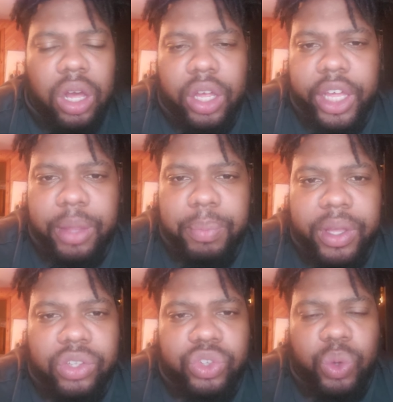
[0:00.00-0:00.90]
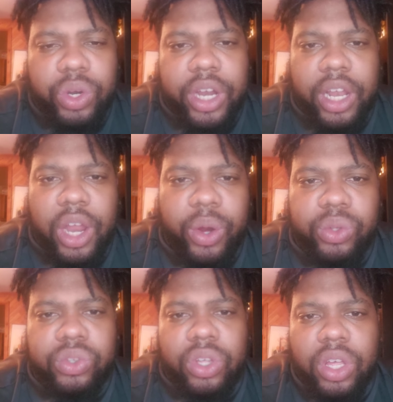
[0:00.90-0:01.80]
It can be a student that
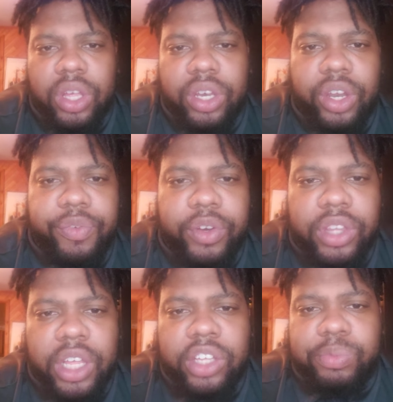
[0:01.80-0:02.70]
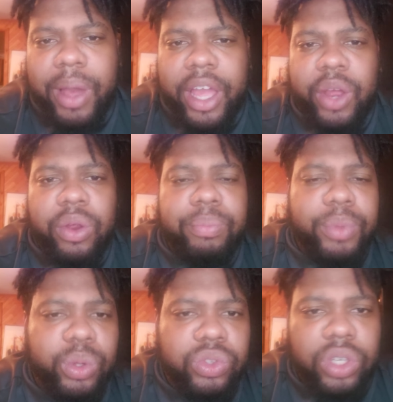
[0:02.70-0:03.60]
learns different things by hearing
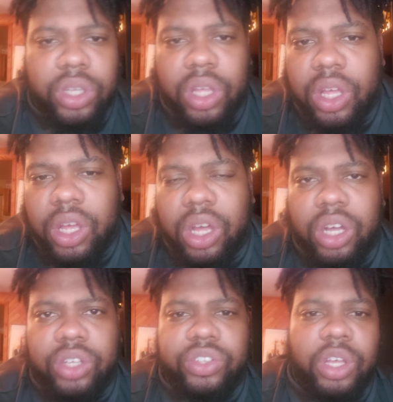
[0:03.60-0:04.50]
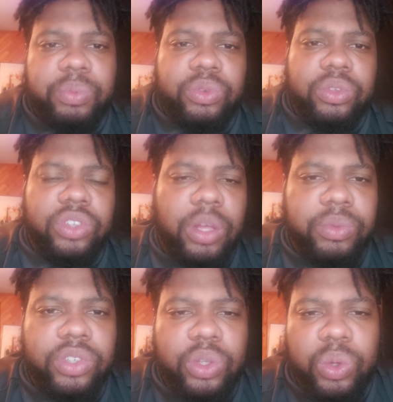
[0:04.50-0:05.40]
music. Some
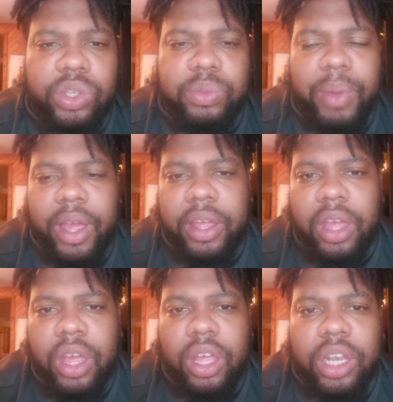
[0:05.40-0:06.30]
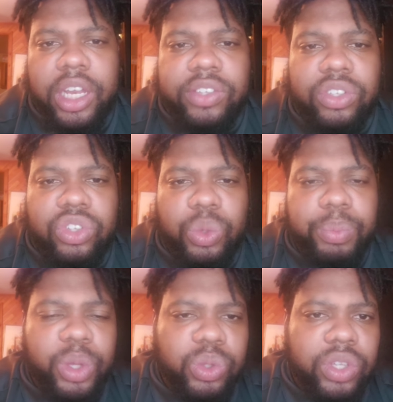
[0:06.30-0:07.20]
students may listen to
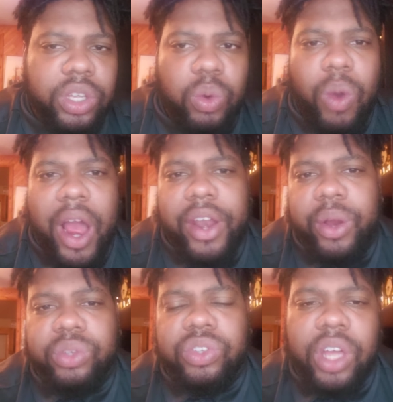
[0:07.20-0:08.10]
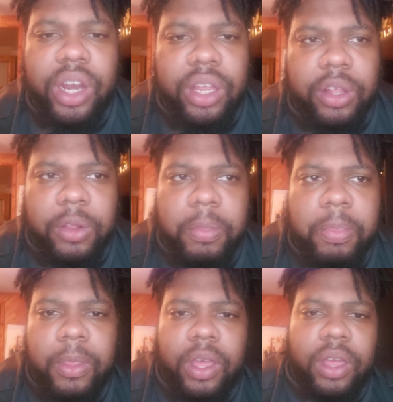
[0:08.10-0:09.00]
music while they're studying,
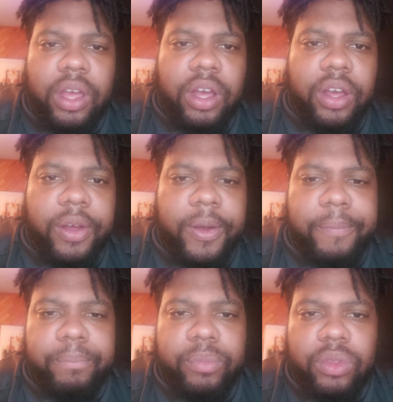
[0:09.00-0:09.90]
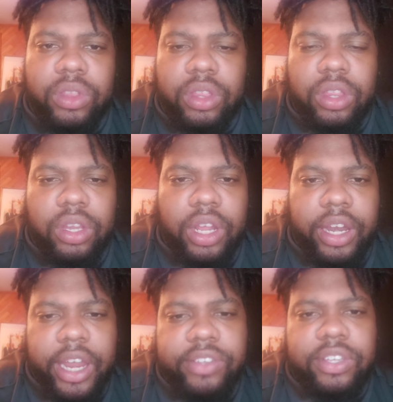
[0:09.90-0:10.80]
uh,
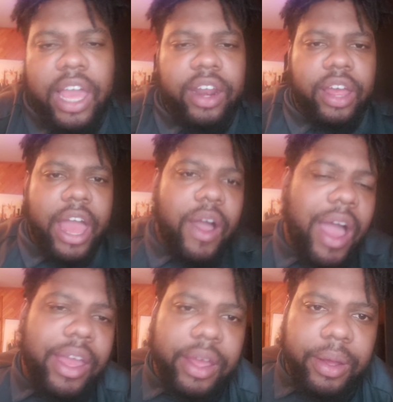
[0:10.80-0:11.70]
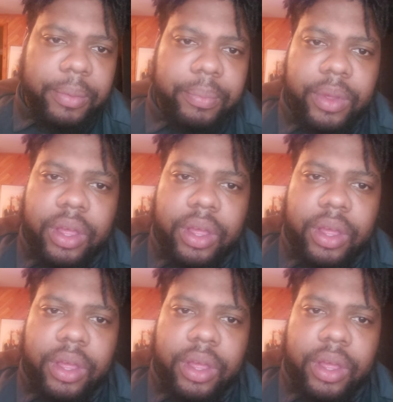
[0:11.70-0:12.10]
and that's kind of how I am.